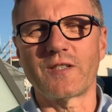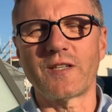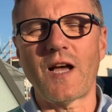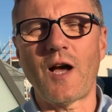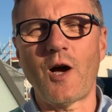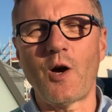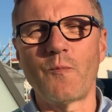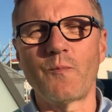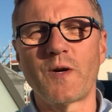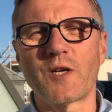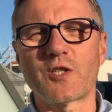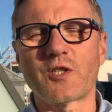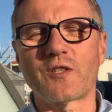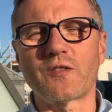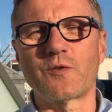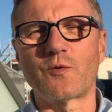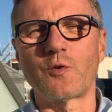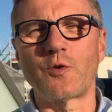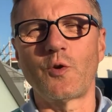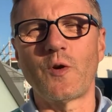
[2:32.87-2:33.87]
How much
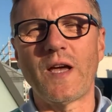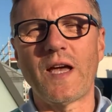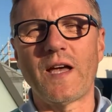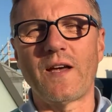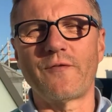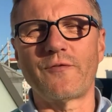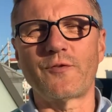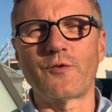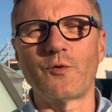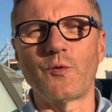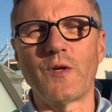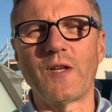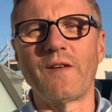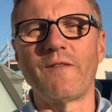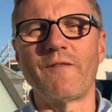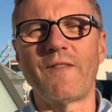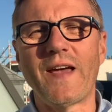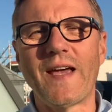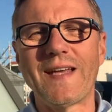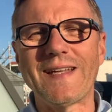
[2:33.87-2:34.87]
do you have to
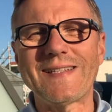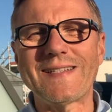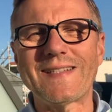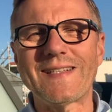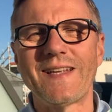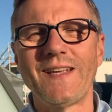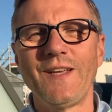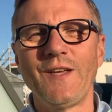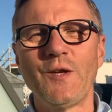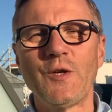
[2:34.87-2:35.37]
invest